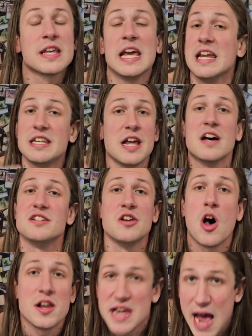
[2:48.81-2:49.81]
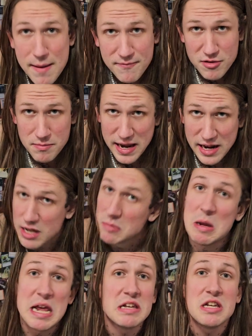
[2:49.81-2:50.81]
It does not tap for mana.
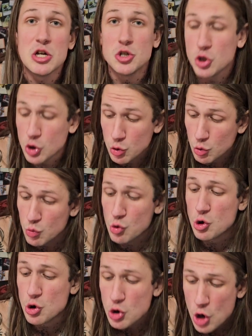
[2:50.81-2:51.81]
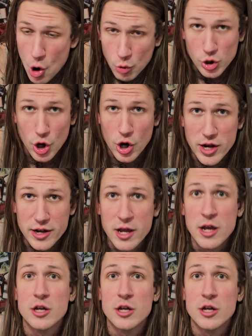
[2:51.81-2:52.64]
It does you no good.